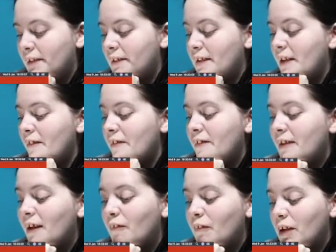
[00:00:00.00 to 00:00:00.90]
The other
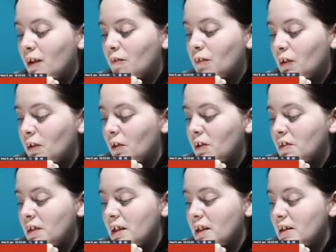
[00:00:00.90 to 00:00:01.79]
thing we have
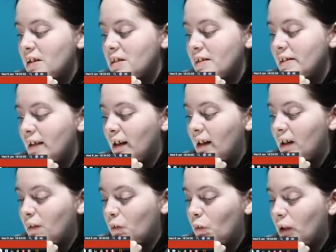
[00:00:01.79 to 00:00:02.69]
learned is that
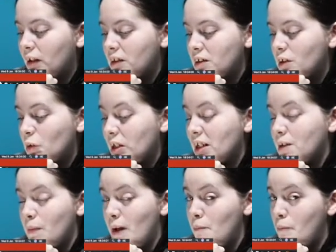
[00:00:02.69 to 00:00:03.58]
I'm quite intrigued
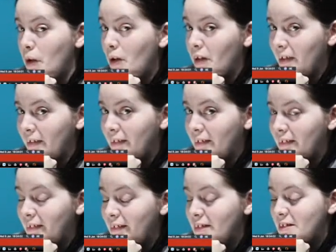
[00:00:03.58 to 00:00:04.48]
by Merlin,
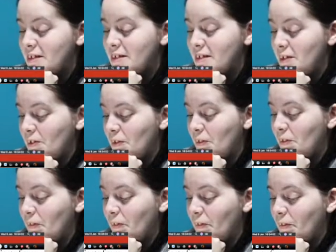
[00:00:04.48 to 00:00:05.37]

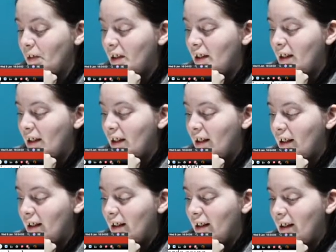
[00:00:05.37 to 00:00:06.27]
so
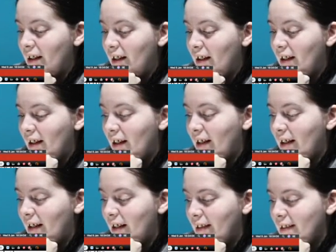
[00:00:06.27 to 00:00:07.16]

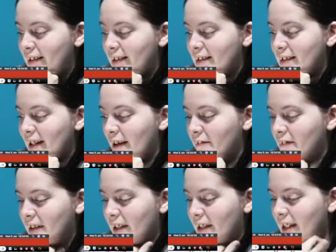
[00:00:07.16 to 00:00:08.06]
I
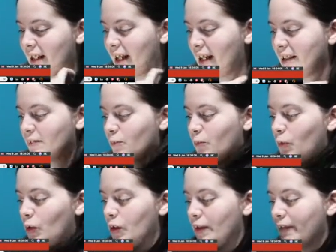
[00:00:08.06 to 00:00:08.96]
definitely kind of
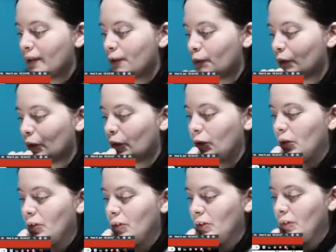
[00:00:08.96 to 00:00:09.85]
want the book
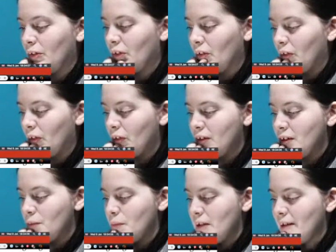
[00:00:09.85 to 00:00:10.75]

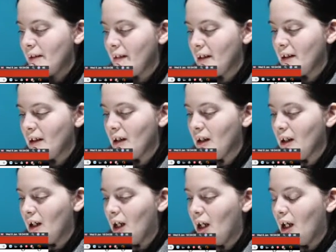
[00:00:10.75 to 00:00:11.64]
to be there.
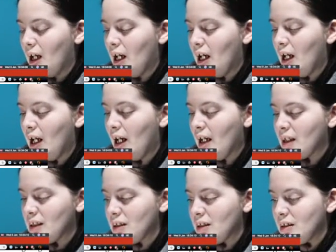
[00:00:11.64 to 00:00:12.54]

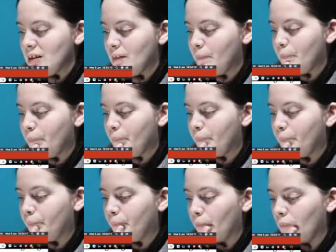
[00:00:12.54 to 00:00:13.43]
And
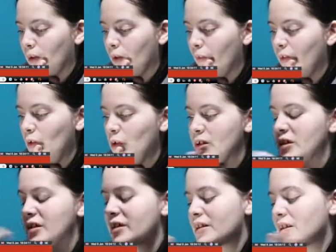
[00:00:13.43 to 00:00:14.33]
although
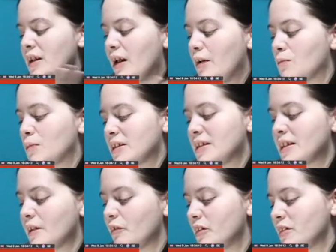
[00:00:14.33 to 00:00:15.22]
it's a
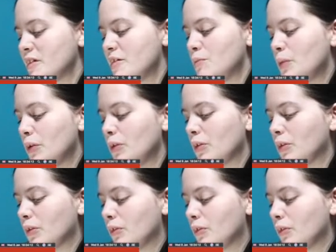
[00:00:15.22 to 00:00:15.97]
mysterious book